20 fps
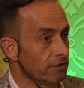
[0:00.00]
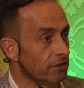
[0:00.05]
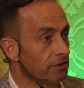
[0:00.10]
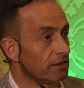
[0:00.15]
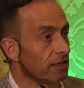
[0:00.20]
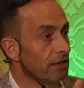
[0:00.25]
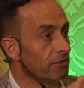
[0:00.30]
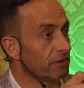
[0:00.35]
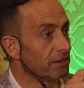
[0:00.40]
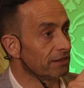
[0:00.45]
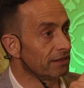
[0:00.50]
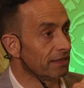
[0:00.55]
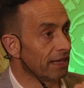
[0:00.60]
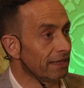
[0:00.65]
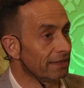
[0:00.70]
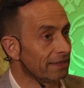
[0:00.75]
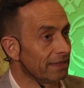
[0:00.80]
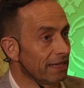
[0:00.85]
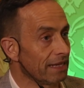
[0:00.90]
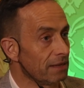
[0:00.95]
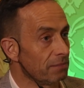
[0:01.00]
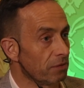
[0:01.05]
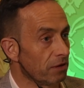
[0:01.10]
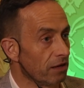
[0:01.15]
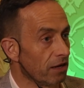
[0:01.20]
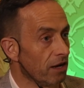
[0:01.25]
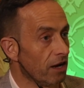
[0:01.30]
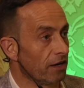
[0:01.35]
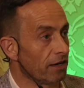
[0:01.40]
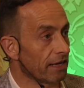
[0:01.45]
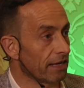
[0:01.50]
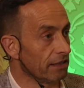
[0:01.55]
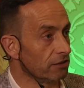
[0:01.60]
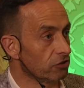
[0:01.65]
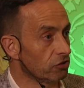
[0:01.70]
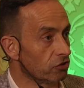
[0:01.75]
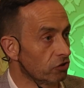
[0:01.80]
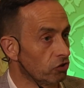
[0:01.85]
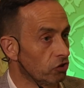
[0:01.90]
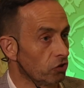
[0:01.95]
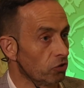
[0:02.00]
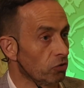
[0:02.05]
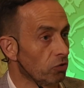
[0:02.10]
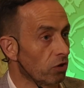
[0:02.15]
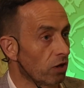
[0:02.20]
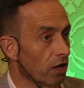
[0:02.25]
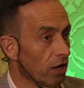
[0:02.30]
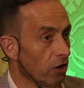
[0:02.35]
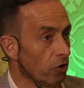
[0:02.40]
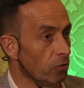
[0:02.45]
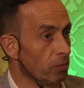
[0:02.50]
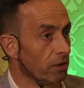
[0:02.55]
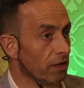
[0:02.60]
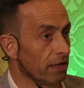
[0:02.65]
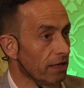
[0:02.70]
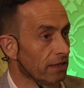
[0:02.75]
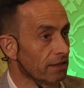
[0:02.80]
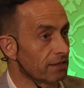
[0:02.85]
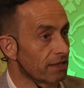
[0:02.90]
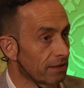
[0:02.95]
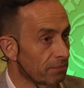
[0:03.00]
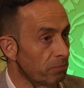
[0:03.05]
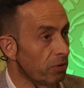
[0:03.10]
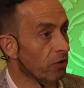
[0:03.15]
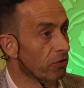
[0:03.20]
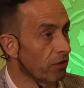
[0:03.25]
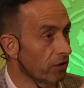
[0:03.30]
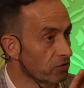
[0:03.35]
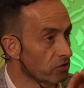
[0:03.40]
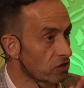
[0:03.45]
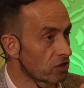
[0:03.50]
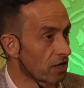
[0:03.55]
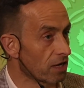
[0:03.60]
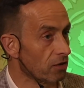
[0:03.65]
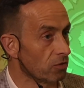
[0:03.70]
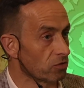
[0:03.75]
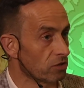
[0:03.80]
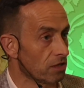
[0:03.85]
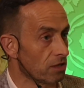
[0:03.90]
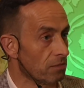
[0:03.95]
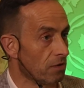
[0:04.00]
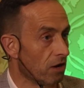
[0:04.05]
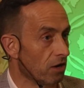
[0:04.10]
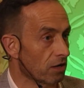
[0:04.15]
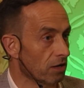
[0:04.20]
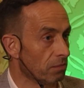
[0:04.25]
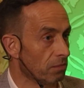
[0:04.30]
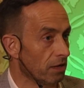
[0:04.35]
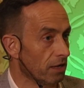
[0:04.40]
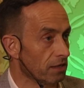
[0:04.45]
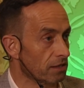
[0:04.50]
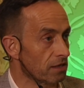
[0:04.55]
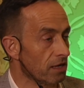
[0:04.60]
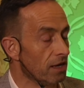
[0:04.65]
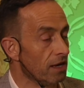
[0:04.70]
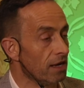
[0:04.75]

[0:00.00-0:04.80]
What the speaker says: to deliver their Deep Learning Institute globally to put those skills in the marketplace.